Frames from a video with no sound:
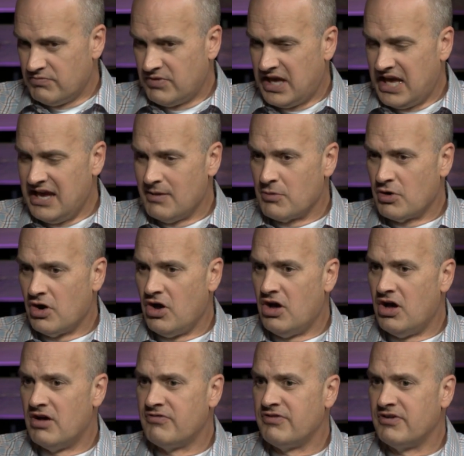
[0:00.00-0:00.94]
camera
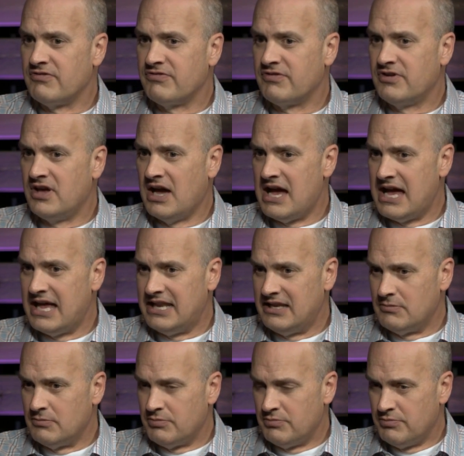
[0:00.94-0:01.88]
off of God
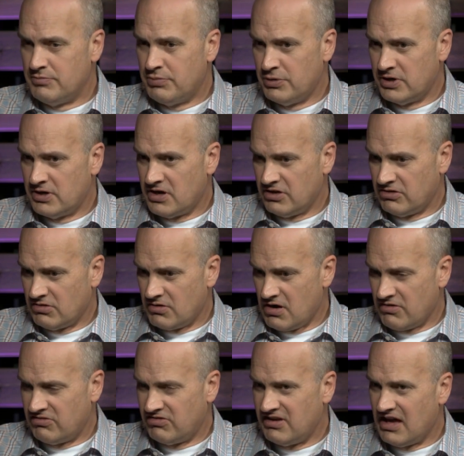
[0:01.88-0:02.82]
and put it onto
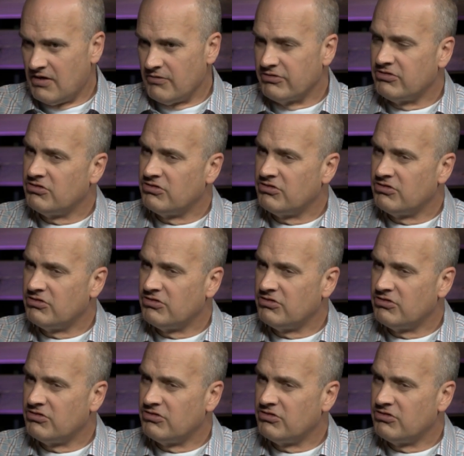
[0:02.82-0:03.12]
ourselves.